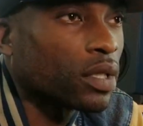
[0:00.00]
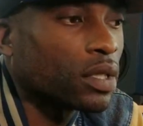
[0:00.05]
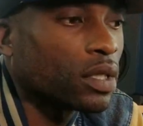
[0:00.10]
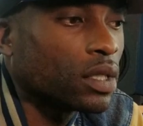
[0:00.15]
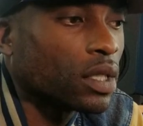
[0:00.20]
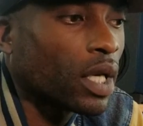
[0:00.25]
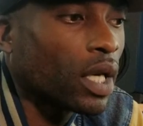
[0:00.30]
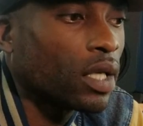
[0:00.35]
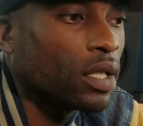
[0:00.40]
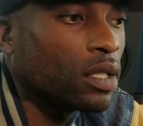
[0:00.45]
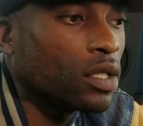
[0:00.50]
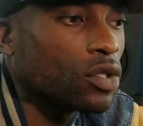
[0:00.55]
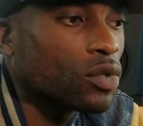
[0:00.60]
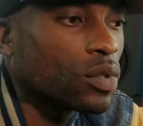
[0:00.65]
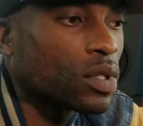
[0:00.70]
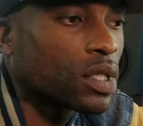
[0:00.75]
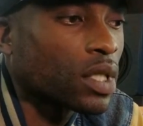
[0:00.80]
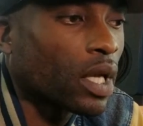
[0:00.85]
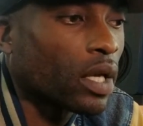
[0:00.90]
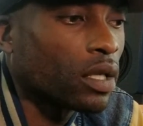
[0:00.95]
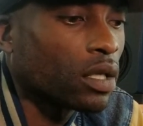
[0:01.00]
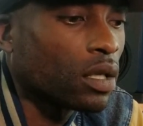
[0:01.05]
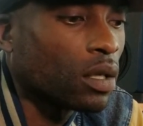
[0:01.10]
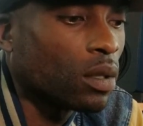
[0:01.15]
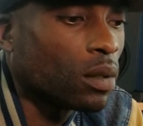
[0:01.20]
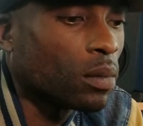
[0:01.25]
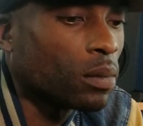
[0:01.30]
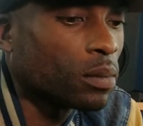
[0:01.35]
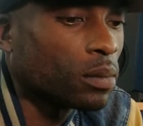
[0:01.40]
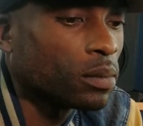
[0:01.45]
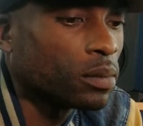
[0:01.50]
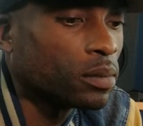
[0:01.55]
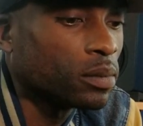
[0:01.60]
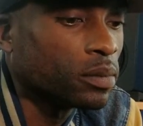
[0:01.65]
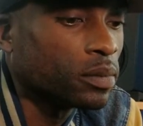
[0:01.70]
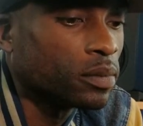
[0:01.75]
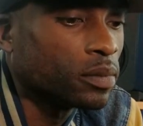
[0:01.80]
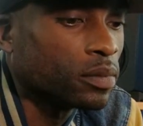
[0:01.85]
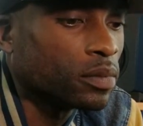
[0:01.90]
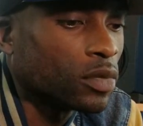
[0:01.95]
the 90s was like
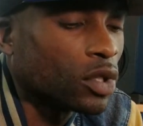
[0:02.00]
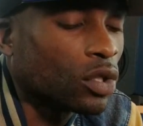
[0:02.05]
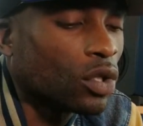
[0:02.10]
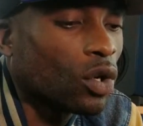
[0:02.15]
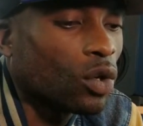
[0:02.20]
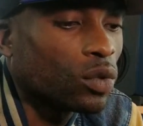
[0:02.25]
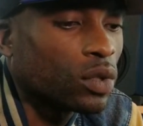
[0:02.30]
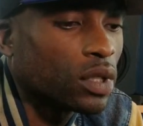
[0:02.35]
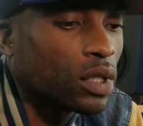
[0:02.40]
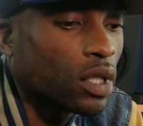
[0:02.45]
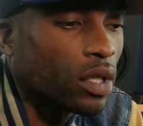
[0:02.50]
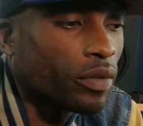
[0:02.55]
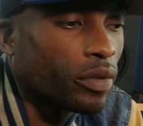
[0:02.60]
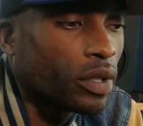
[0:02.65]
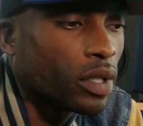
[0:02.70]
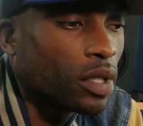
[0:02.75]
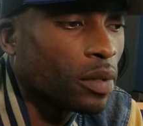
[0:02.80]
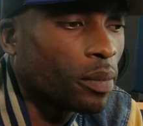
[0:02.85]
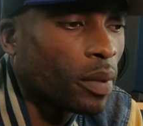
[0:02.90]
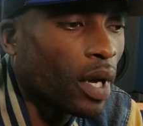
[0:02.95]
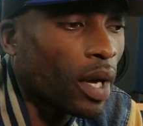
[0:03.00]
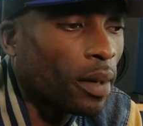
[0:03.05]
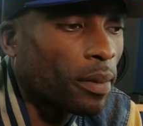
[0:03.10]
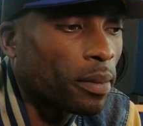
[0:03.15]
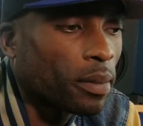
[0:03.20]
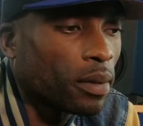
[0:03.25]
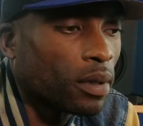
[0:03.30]
the golden era of hip hop.